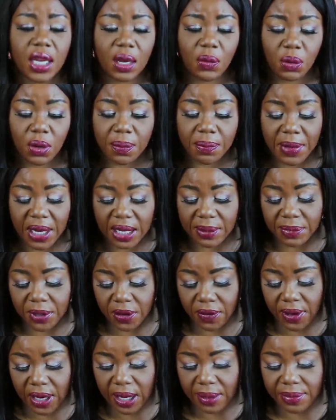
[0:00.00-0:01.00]
And what made me
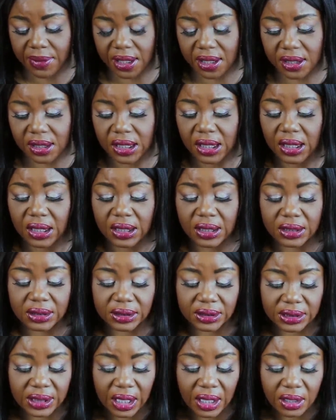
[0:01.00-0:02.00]
grab this,
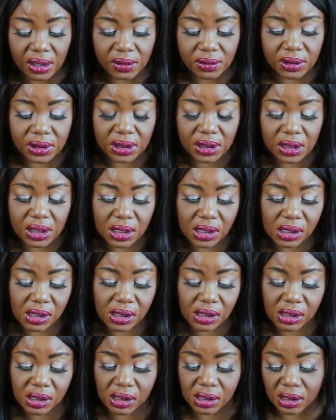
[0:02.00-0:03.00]
not only,
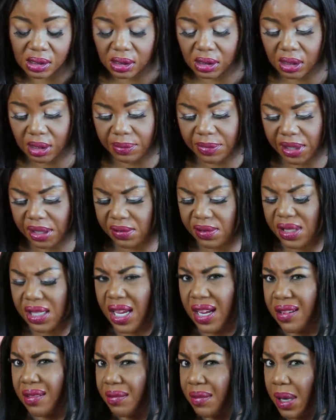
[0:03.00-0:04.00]
I think it was
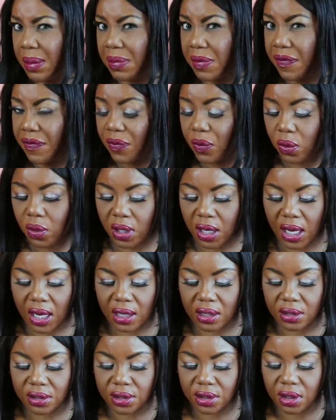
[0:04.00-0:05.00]
like maybe
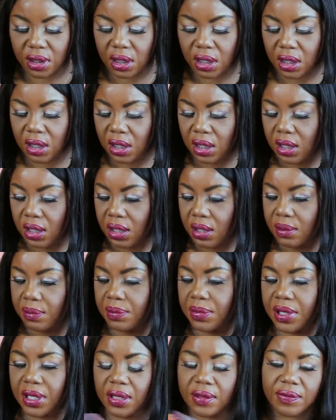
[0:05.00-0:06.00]
$4,
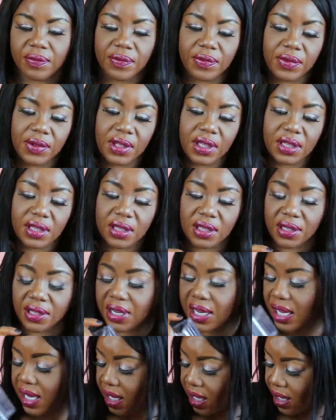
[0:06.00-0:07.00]
but this
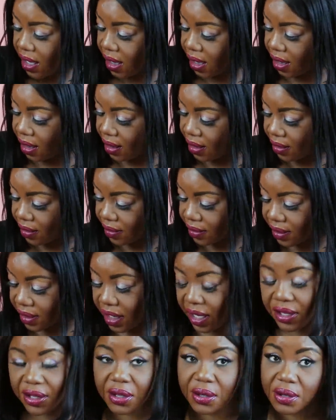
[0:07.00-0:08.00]
little egg
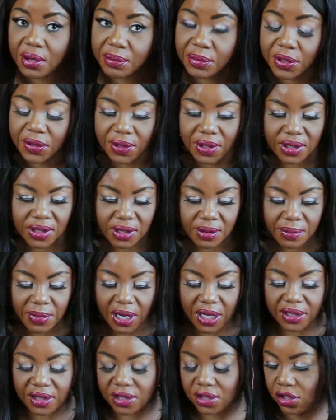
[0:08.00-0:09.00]
Y'all know I'm going to
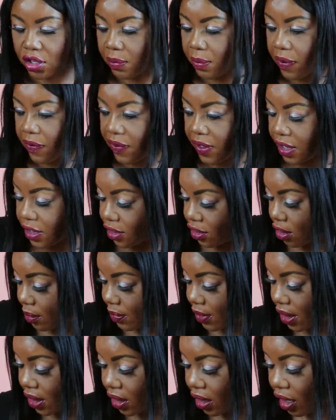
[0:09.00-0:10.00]
the charm event, so
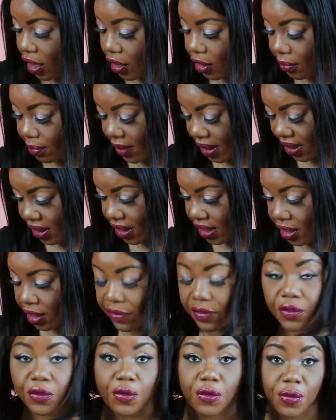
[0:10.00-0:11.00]
I'm getting all my
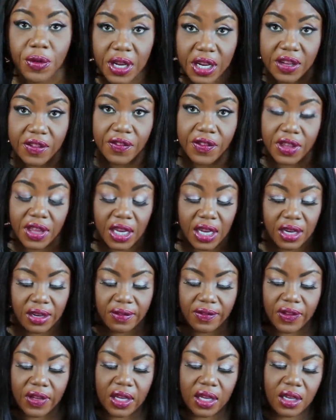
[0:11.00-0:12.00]
stuff ready for that
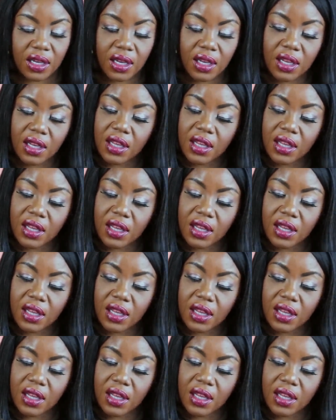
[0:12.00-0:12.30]
event.